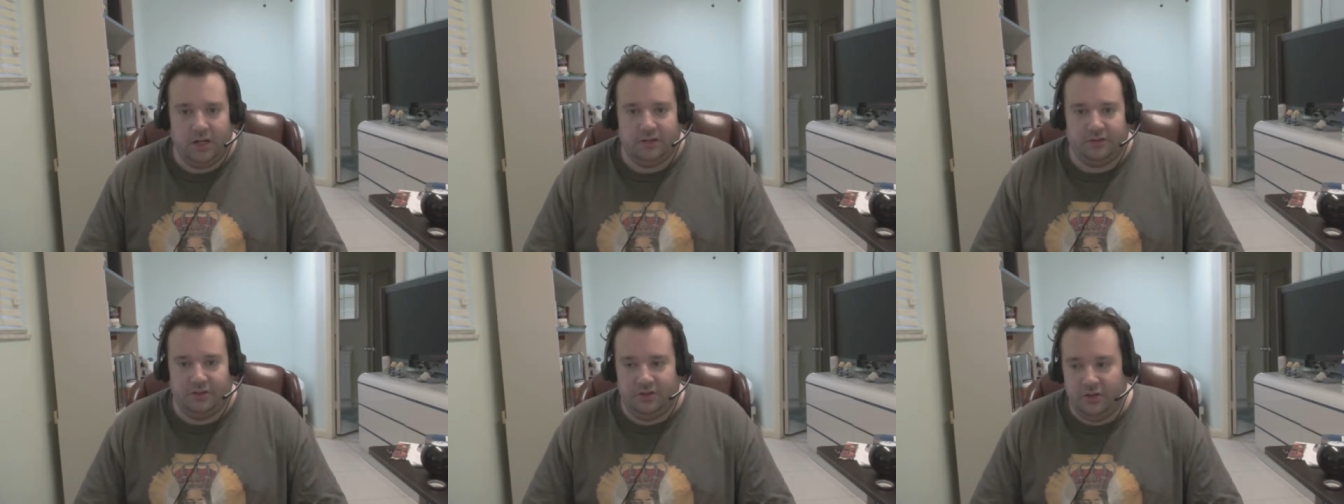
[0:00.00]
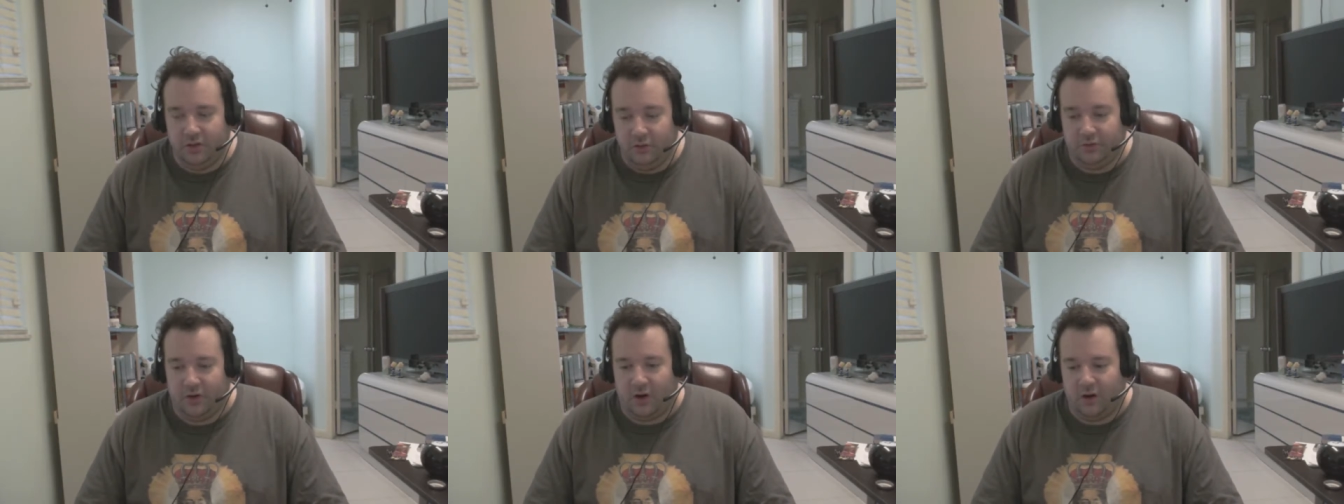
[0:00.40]

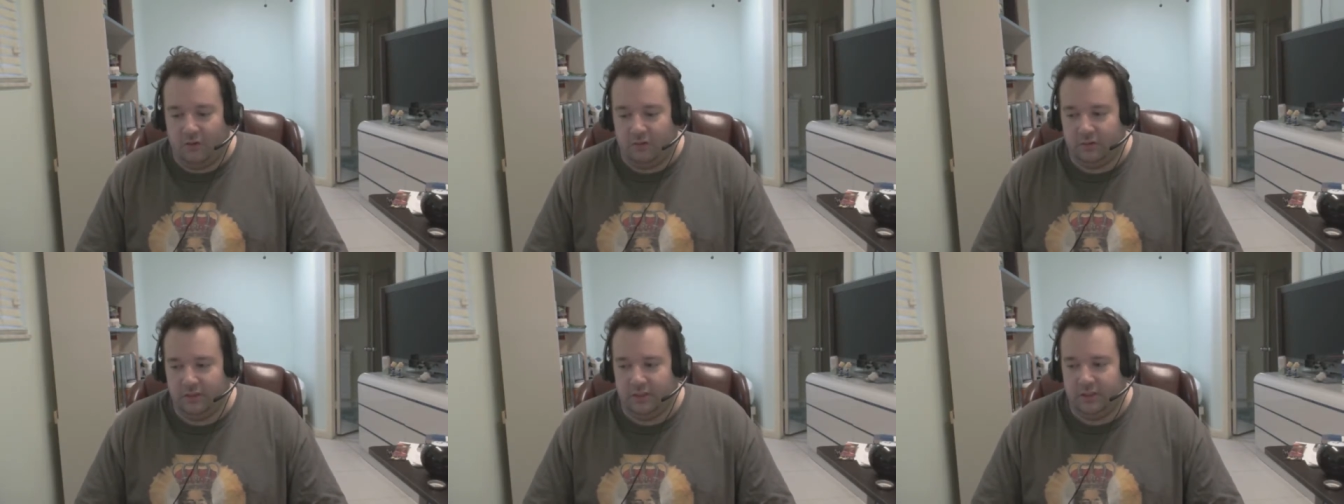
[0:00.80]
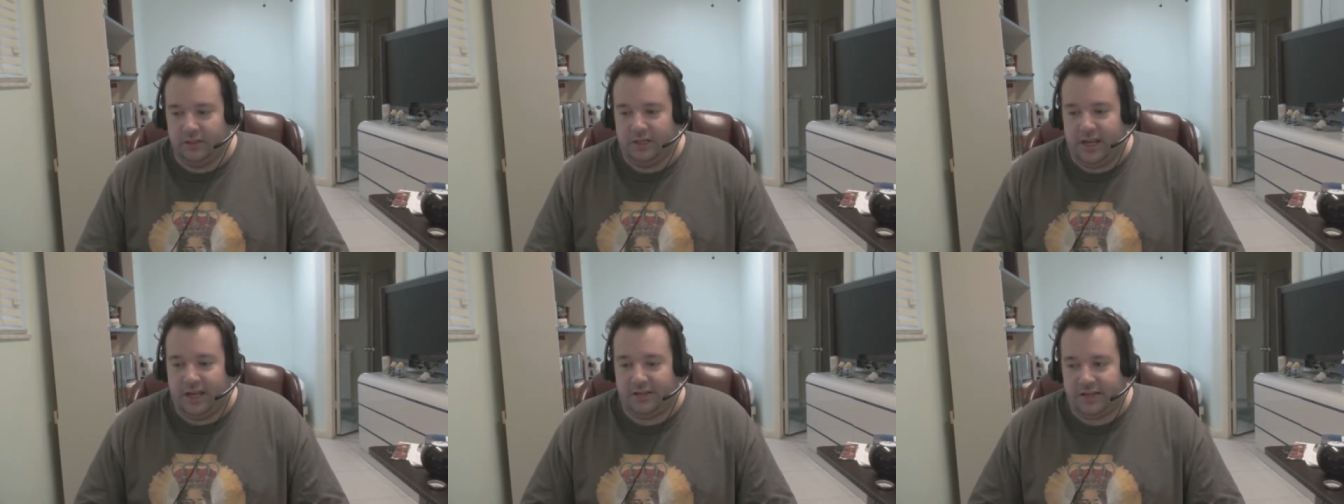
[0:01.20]
Denuvo
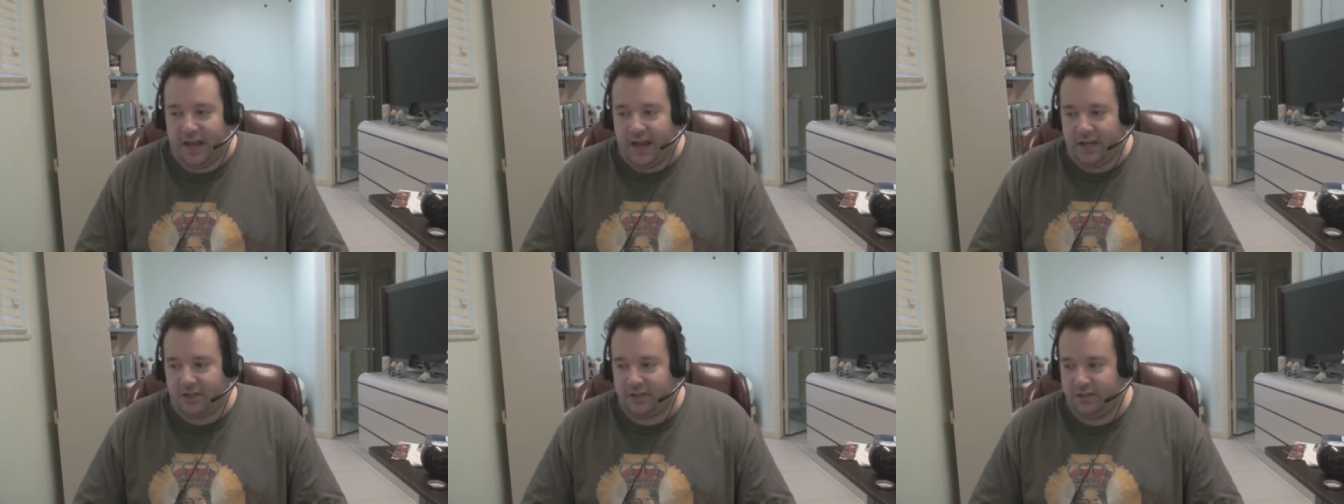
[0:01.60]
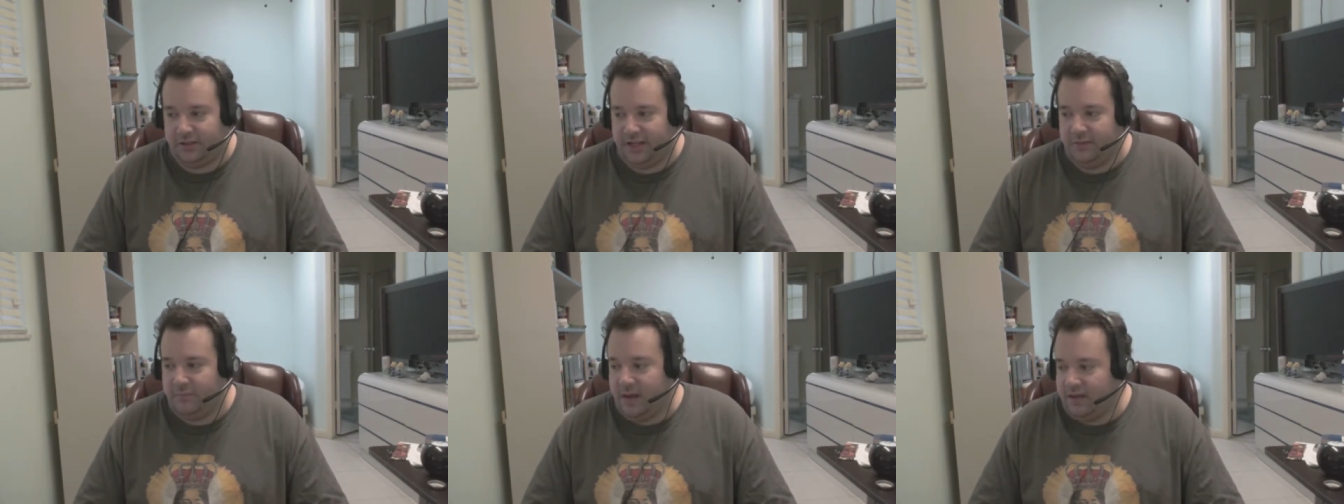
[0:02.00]
is actually
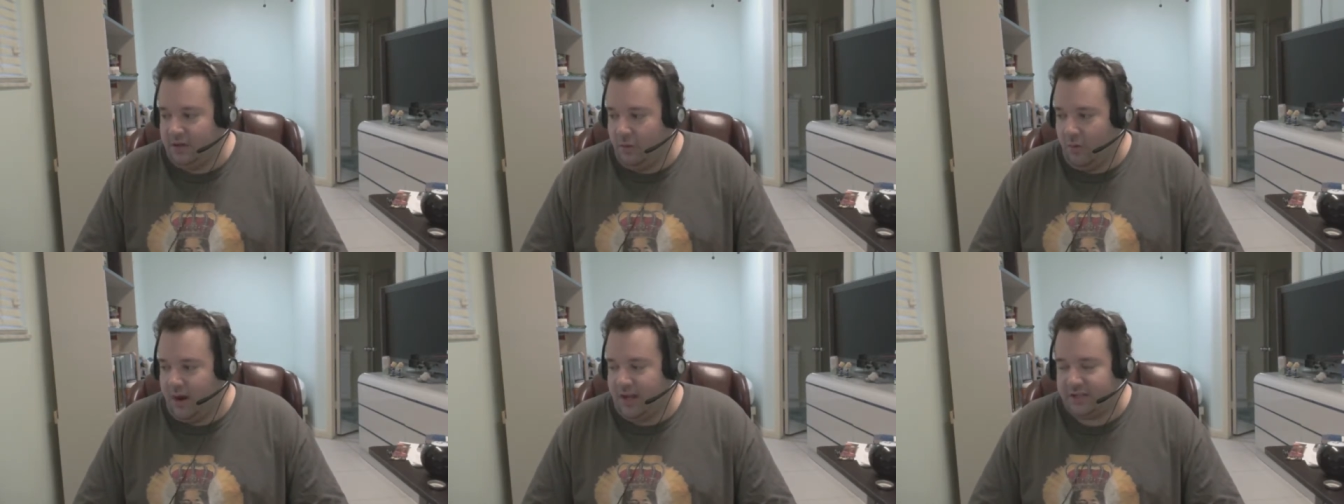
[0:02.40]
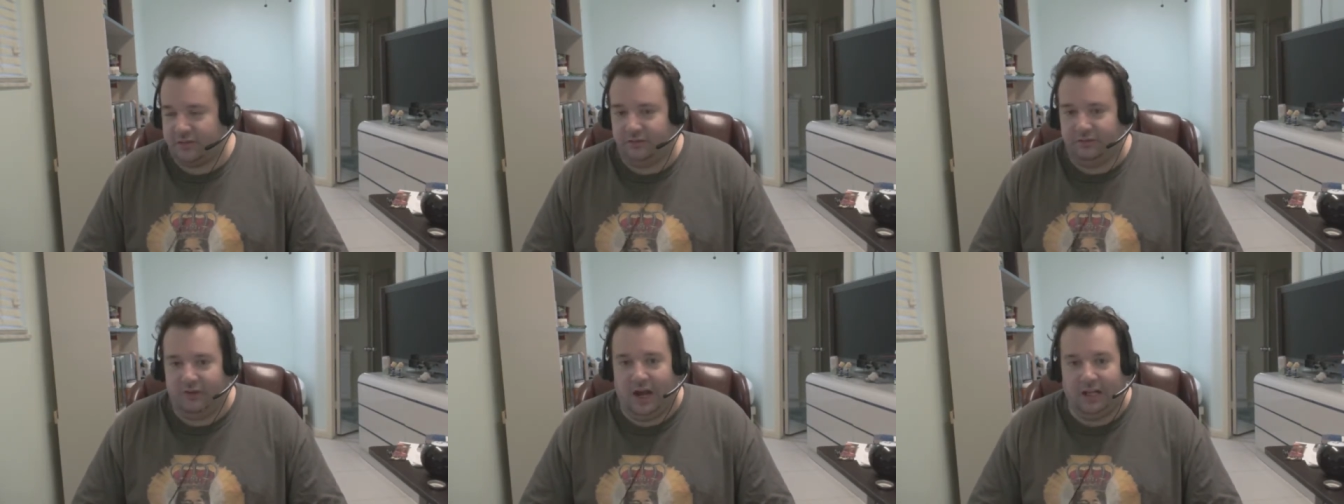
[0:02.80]
in many ways a
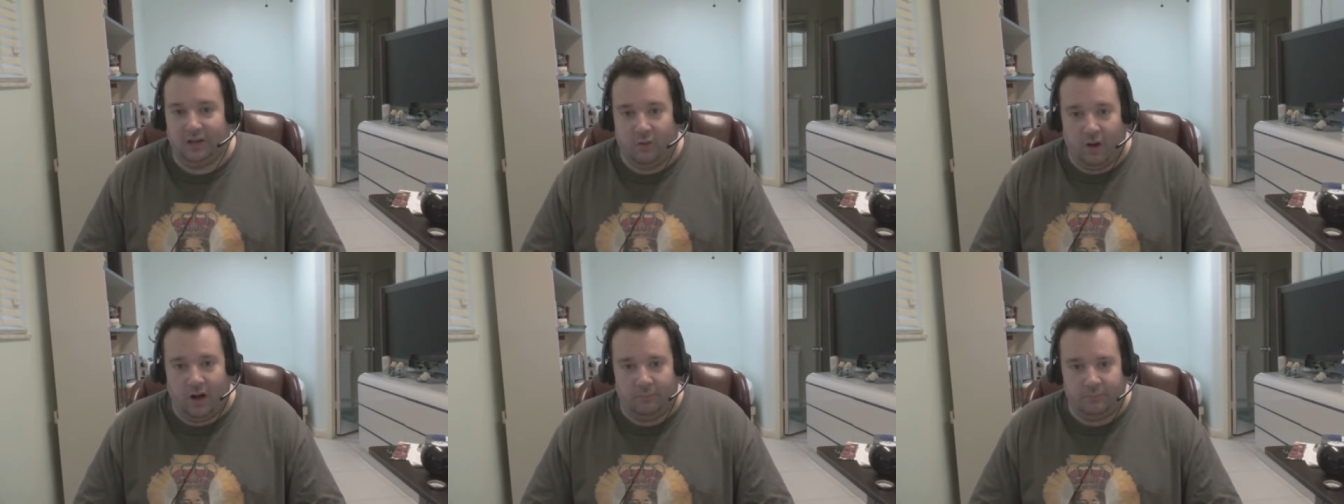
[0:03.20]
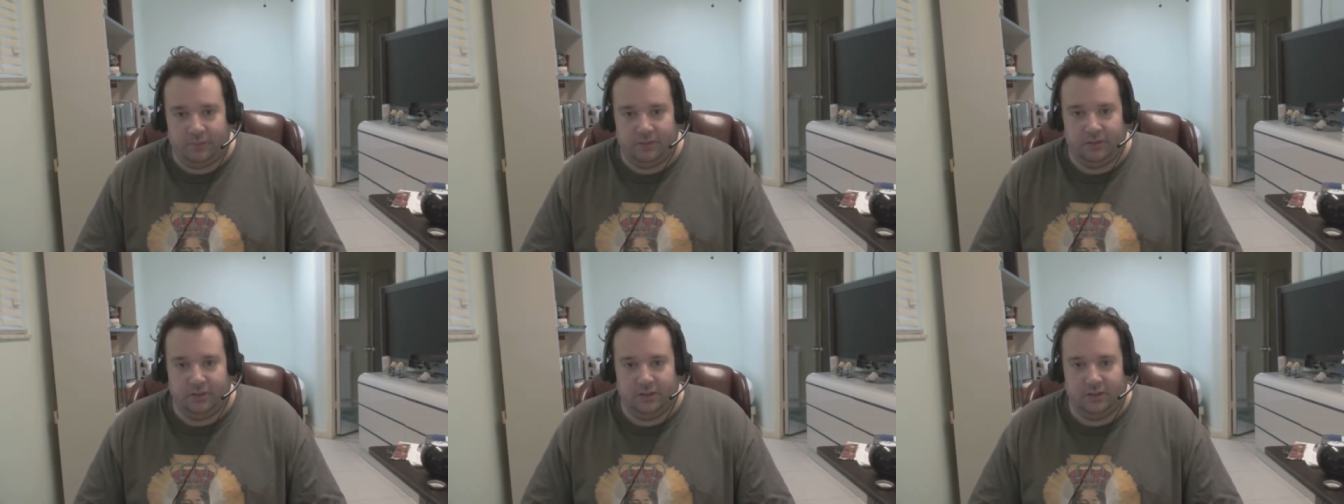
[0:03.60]
follow-up
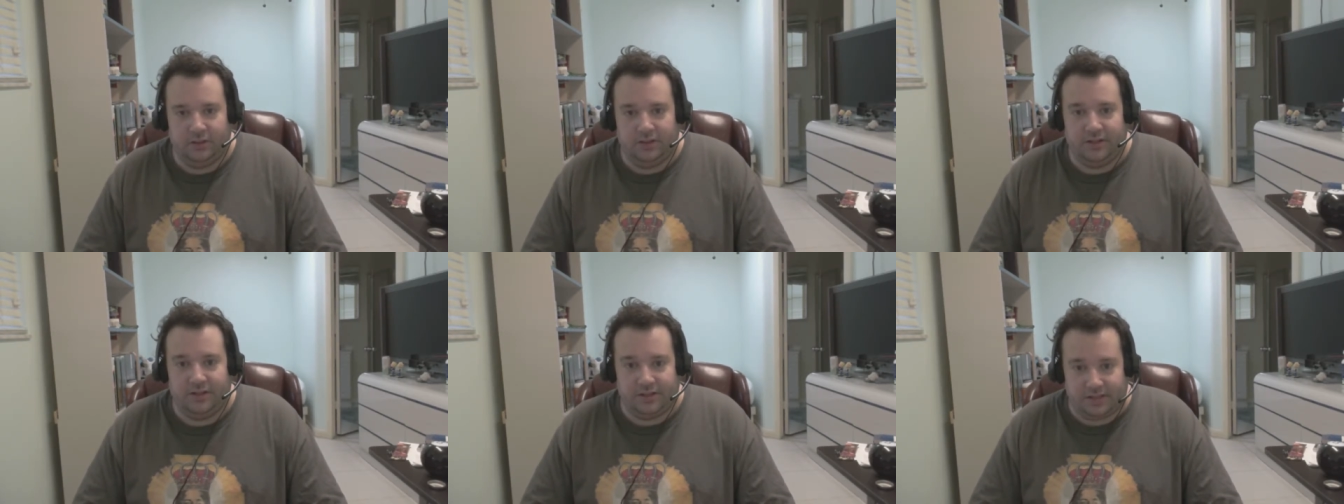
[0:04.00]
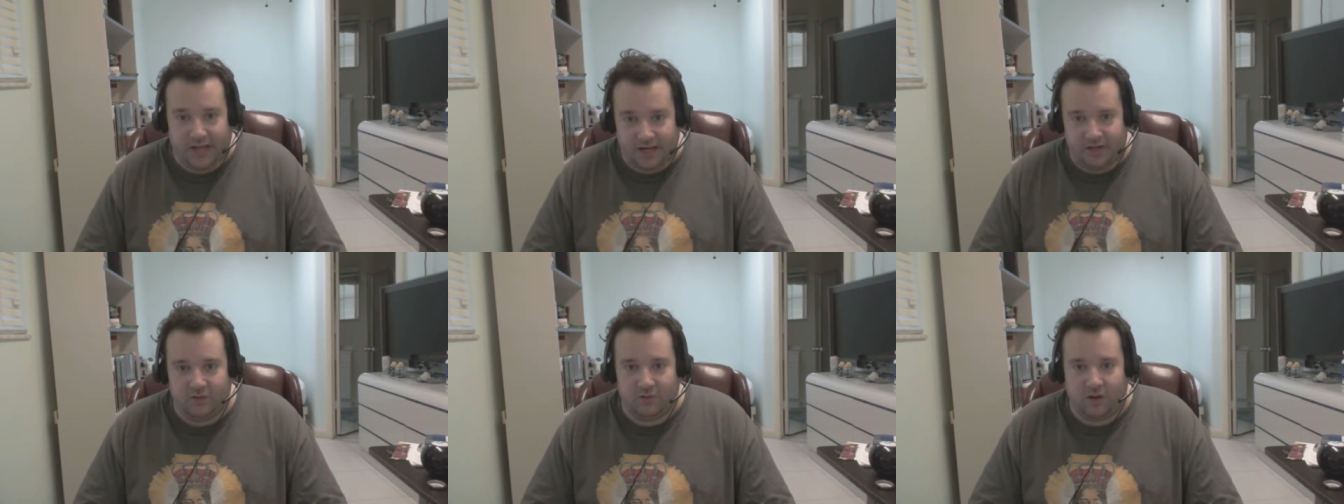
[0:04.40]
to
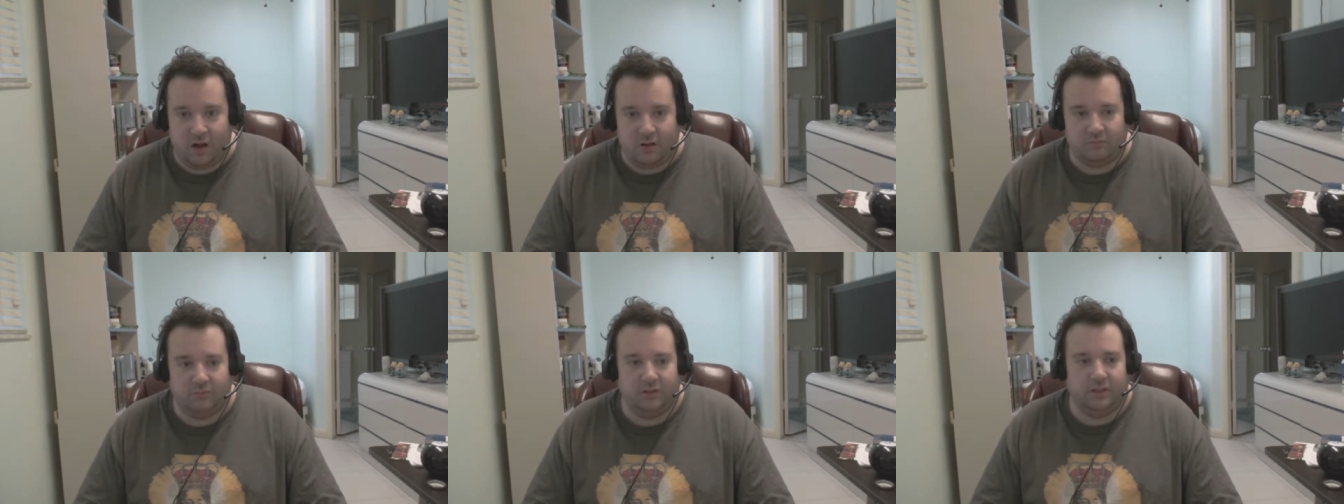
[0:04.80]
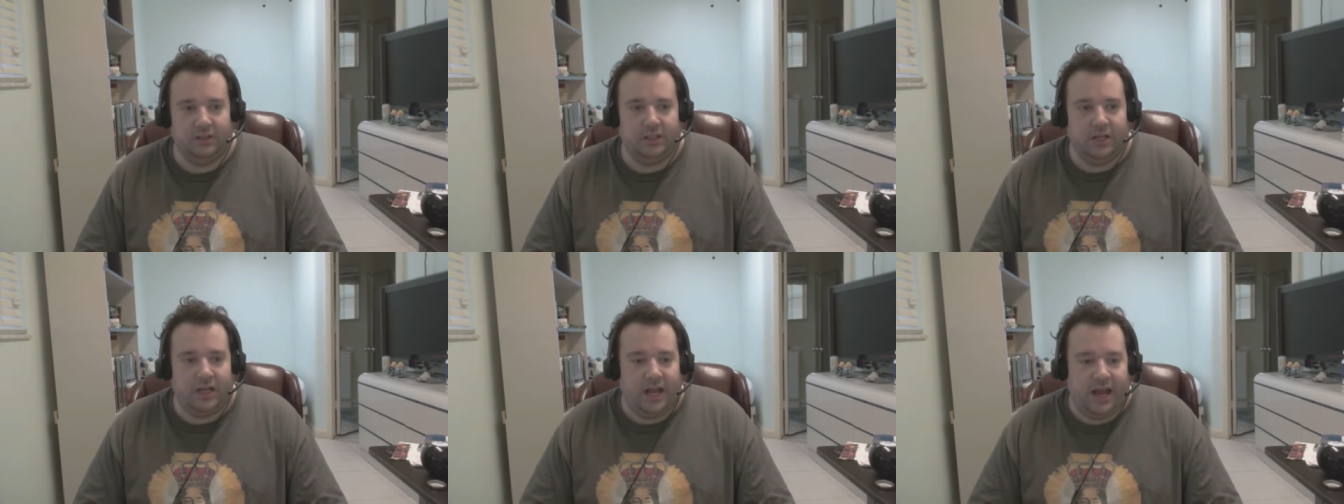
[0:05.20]
Securom,
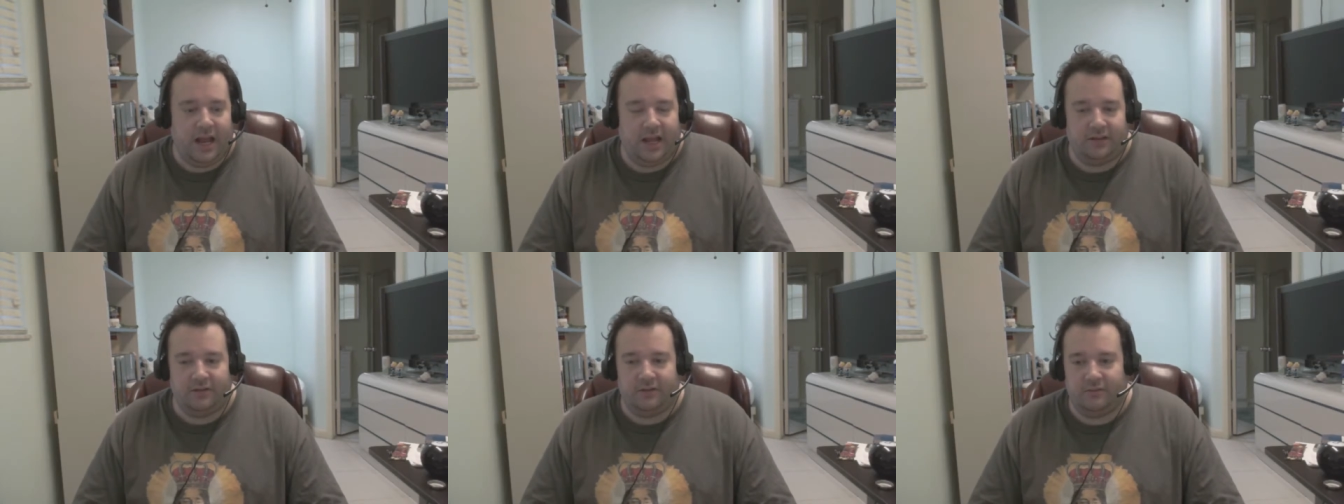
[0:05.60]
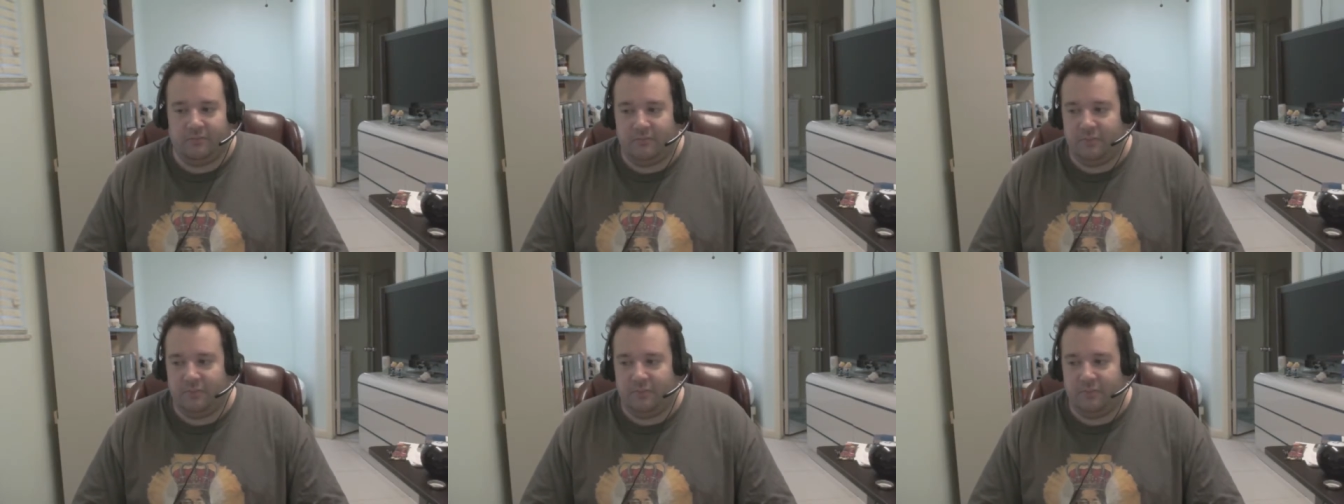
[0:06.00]
and